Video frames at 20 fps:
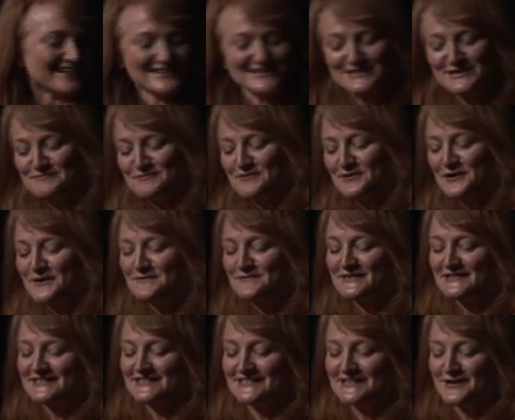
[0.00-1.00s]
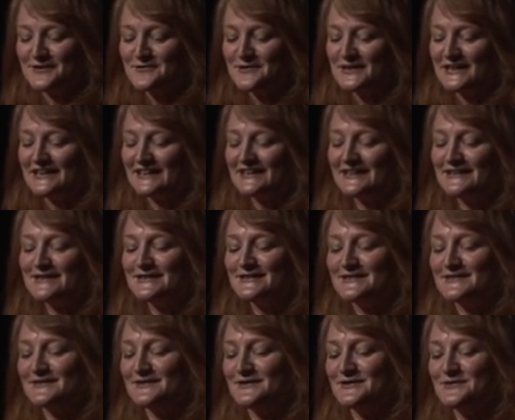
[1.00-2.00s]
as I promised, I want to
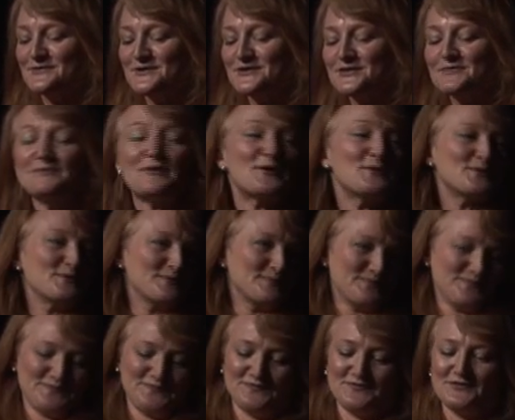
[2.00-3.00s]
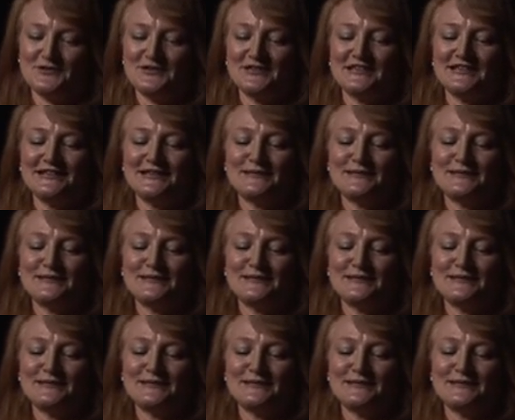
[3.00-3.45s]
end with a poem. We're going